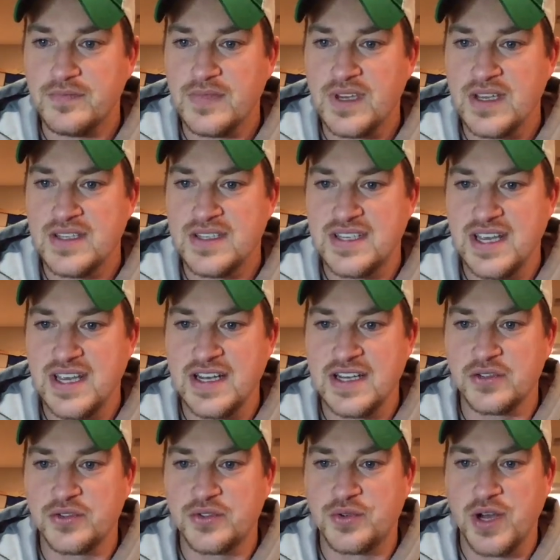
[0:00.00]

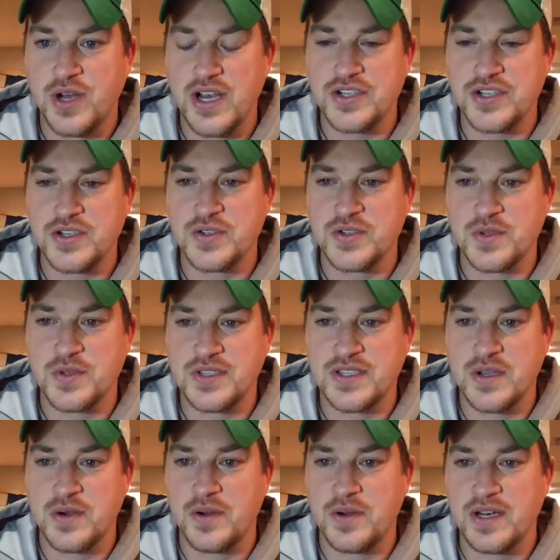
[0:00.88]
Samuel Treasures, what's
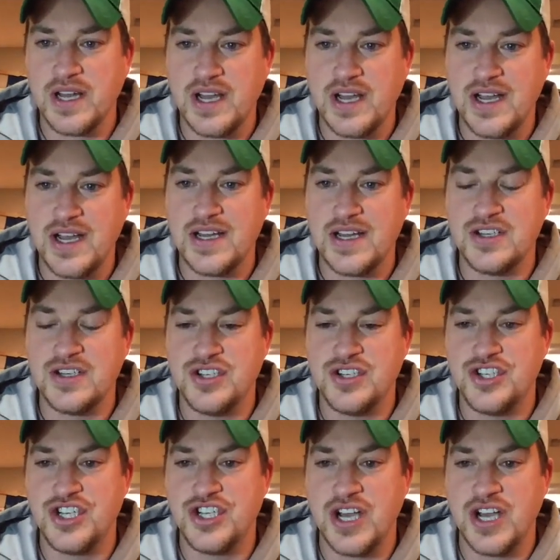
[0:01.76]
going on?
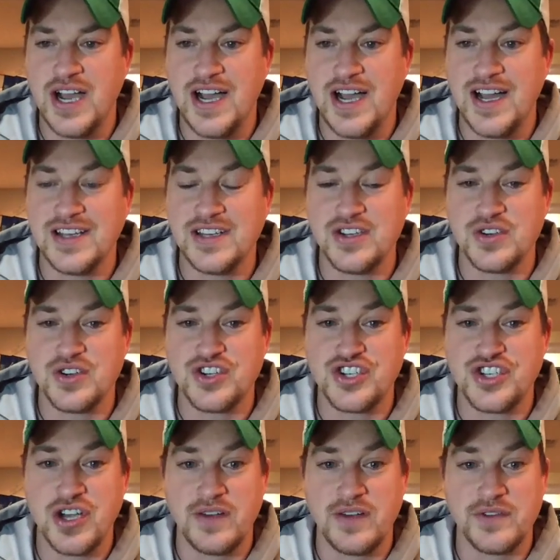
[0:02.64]
John, your
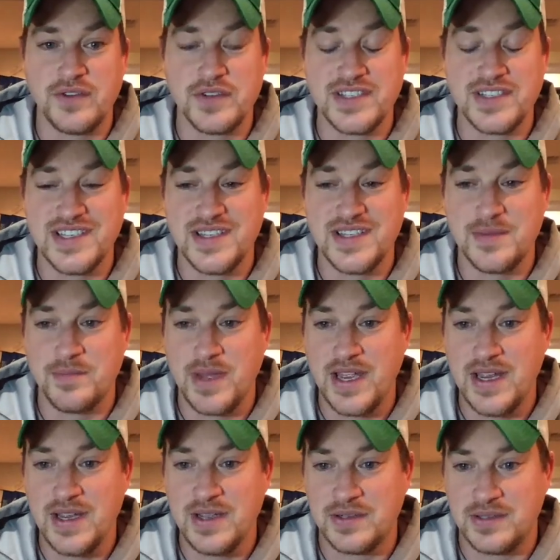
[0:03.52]
shovel's in the
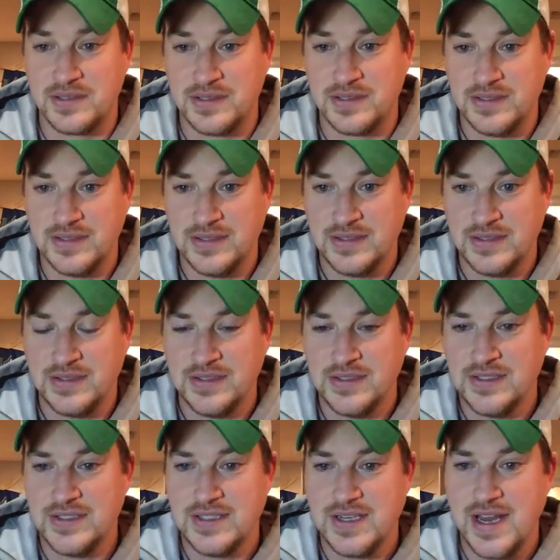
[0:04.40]
mail.
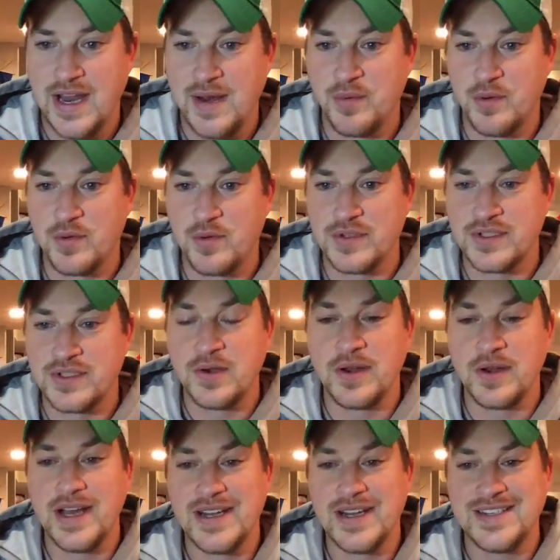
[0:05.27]
April, what's
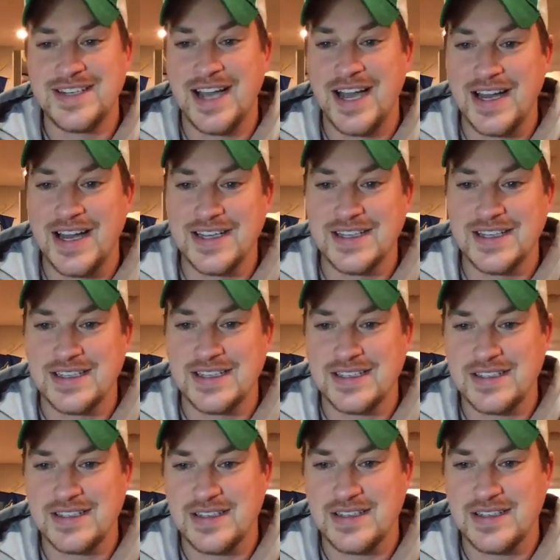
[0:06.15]
going on? Donna.
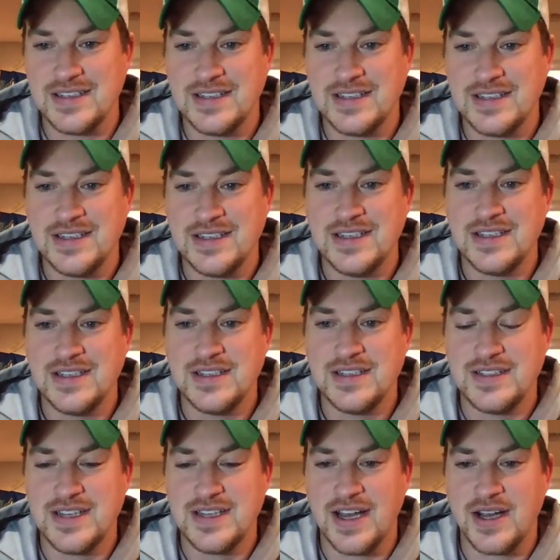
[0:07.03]

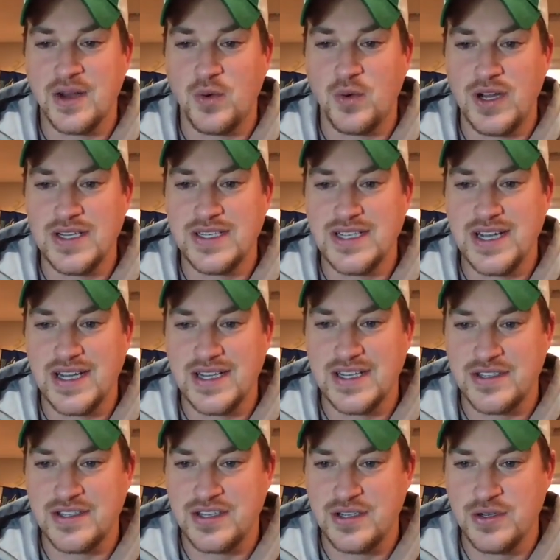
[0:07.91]
Donna one,
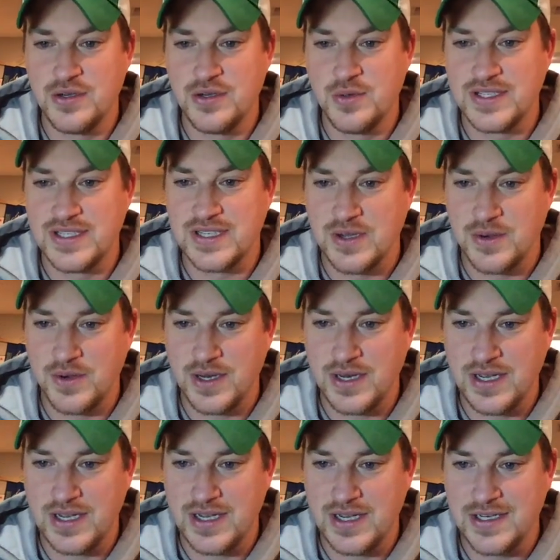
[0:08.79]
Donna two, what's going
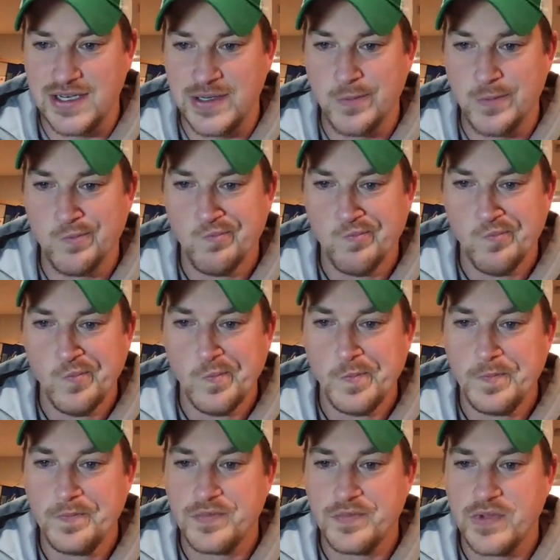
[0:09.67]
on?
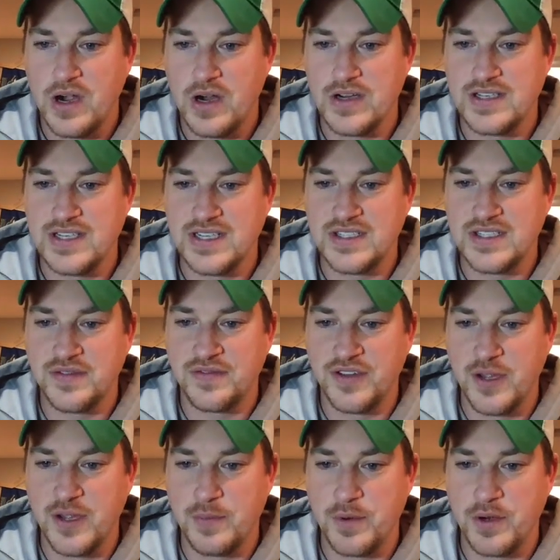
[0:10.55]
Hard Dixie
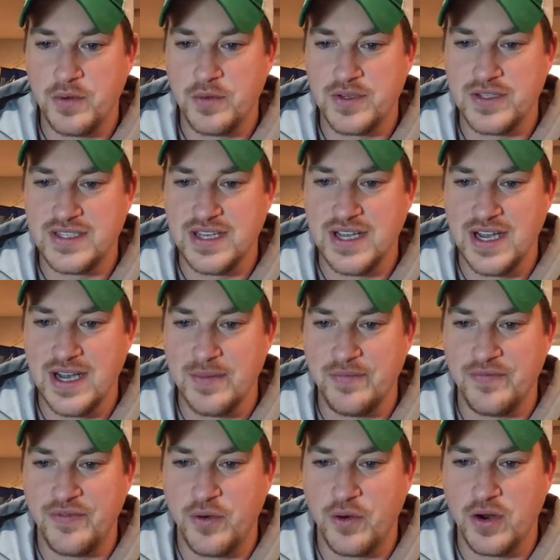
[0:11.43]
Flipper, what's up?
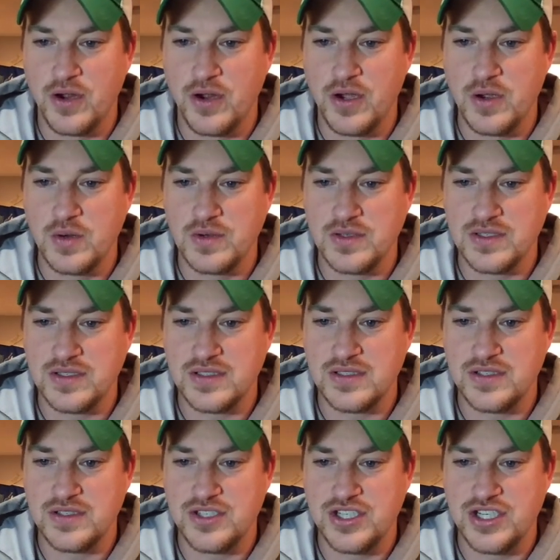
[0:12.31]
Four
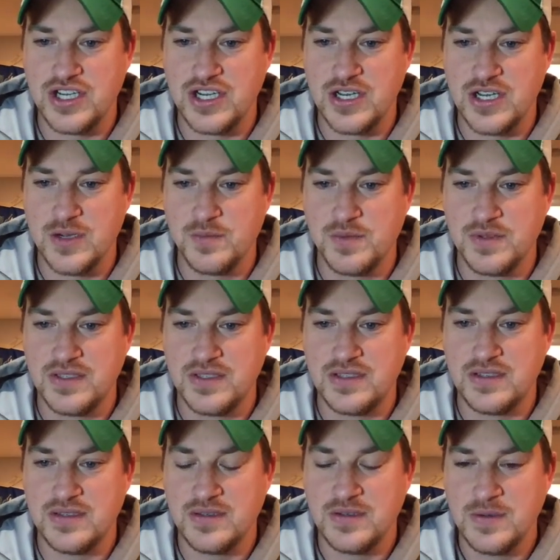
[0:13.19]
Oaks, Chibs.